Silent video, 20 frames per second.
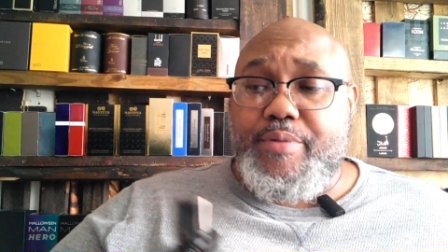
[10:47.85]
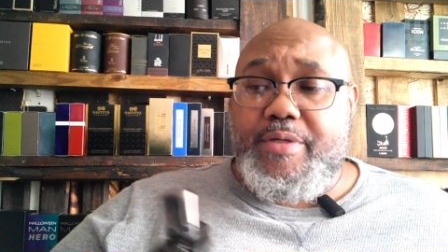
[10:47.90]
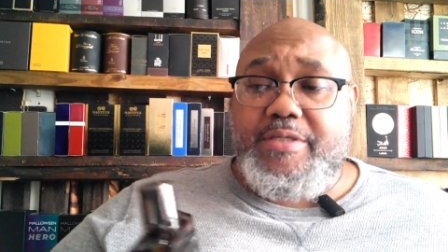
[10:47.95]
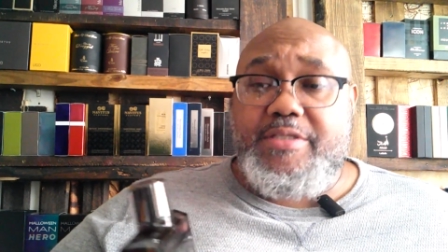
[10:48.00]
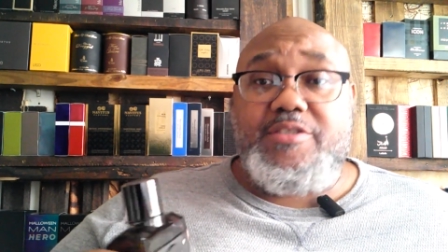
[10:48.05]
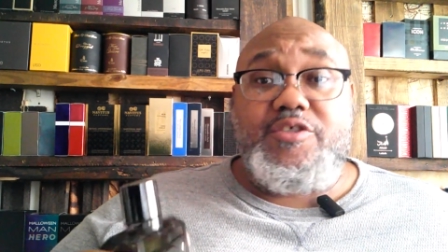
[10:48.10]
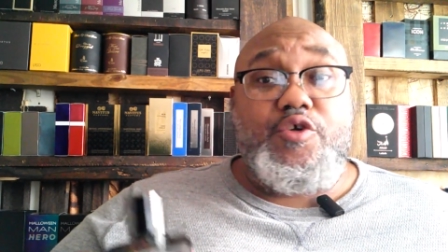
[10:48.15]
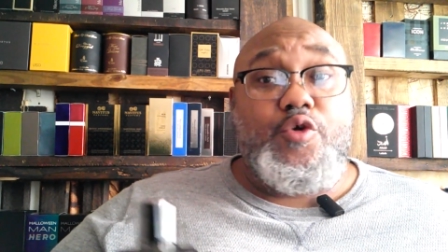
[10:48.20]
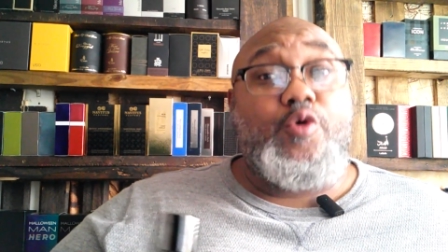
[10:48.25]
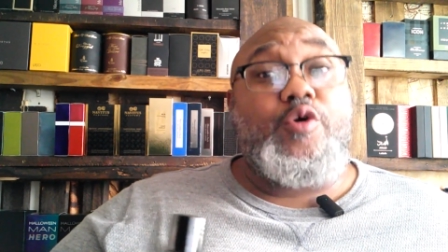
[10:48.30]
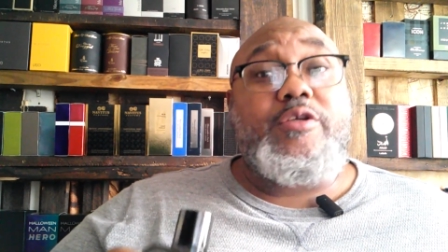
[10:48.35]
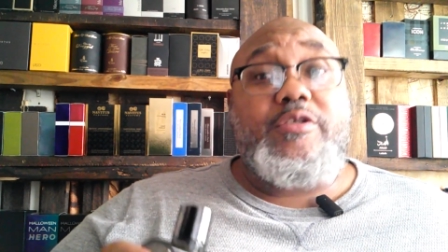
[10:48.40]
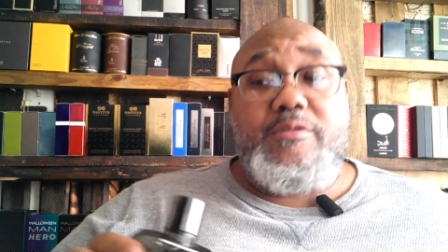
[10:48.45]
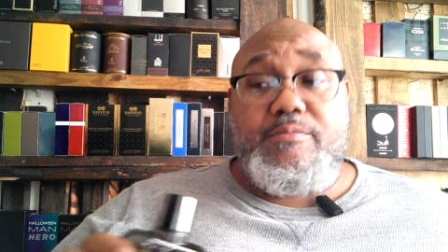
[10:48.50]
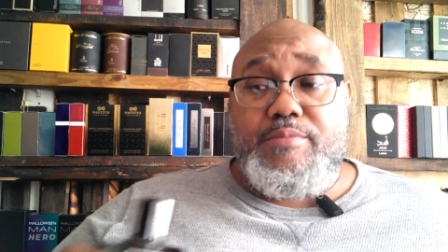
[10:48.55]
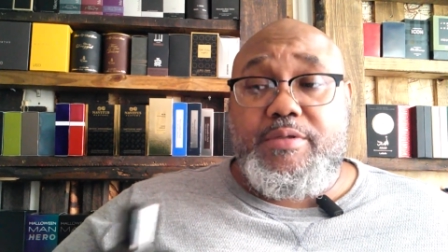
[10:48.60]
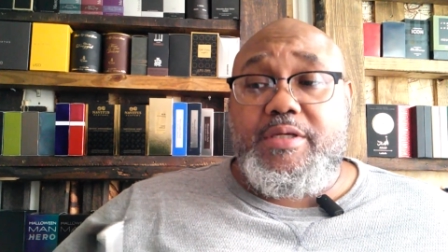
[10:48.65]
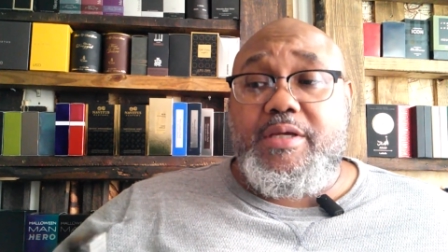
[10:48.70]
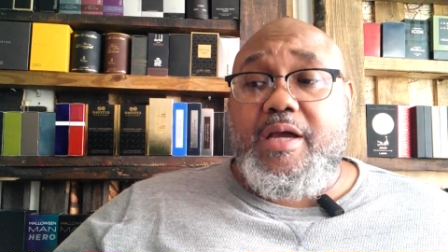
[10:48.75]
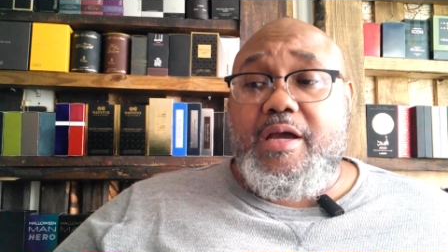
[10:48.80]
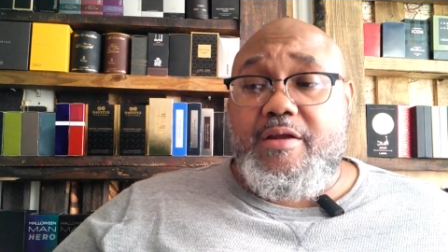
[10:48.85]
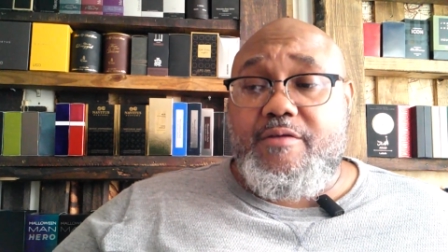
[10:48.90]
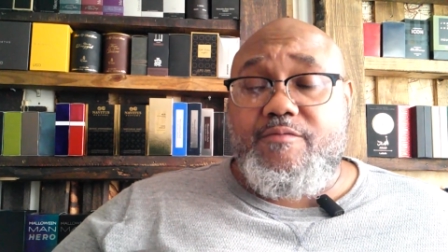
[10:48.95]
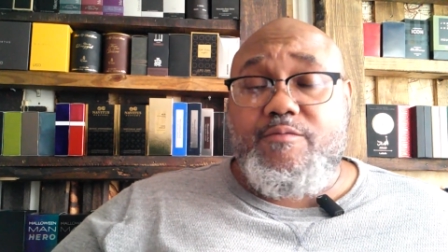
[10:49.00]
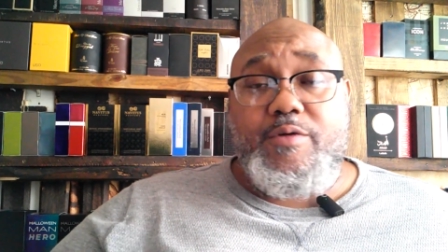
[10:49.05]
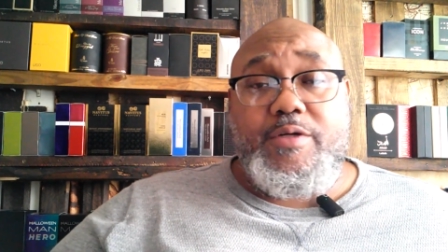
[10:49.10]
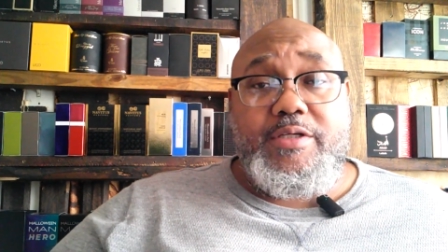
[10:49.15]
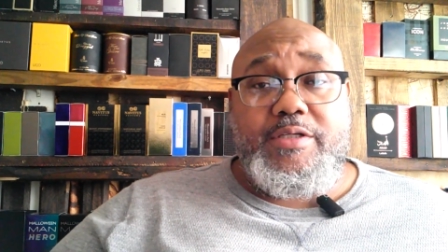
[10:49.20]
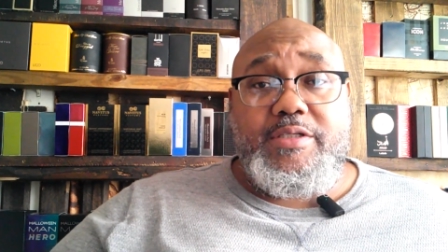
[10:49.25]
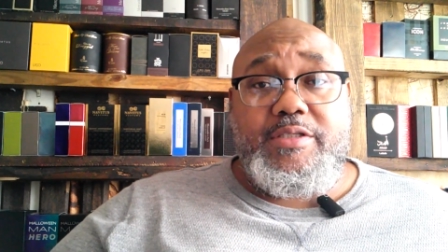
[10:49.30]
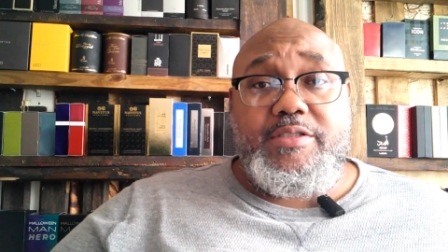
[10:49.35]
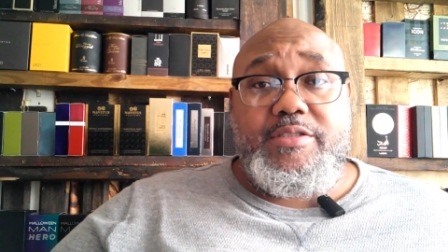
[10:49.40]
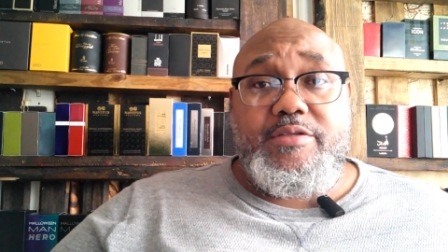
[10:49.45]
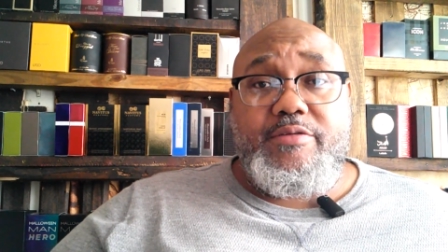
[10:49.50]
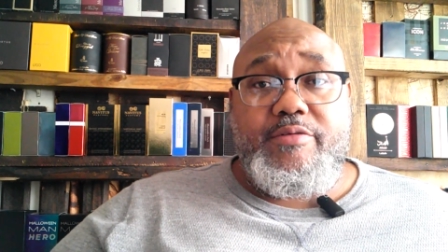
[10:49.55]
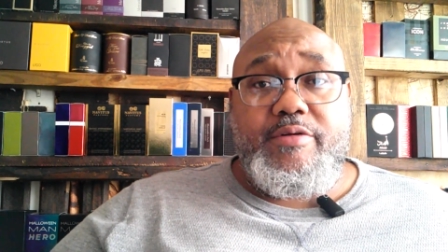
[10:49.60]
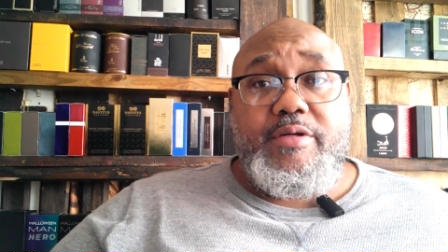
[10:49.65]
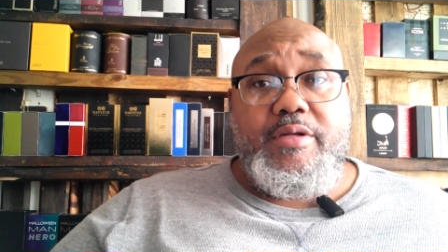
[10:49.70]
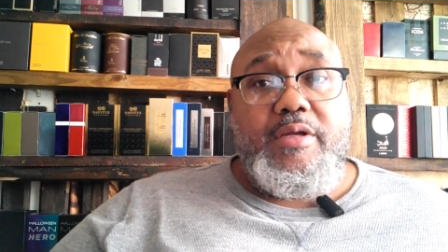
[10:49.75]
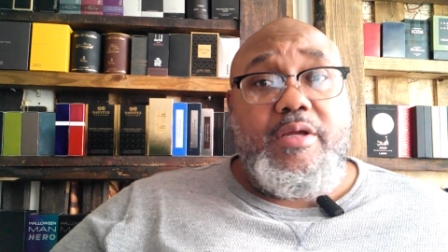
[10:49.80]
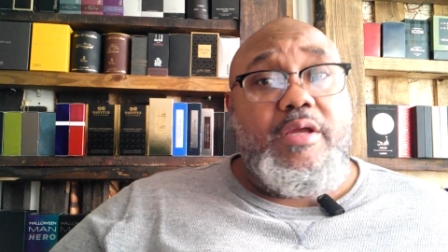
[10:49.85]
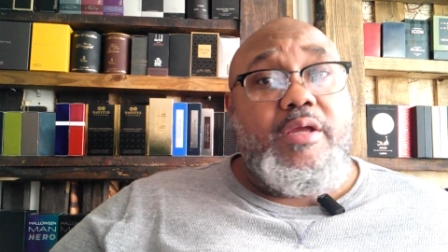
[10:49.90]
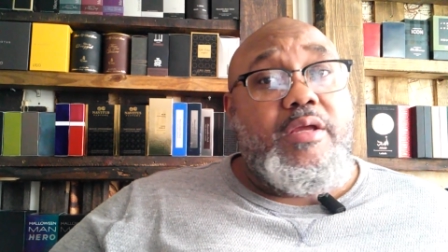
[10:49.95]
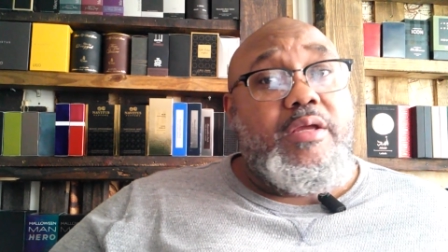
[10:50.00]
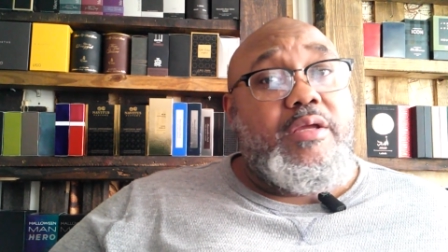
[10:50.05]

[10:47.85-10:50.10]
but it's going to be out of one of these three.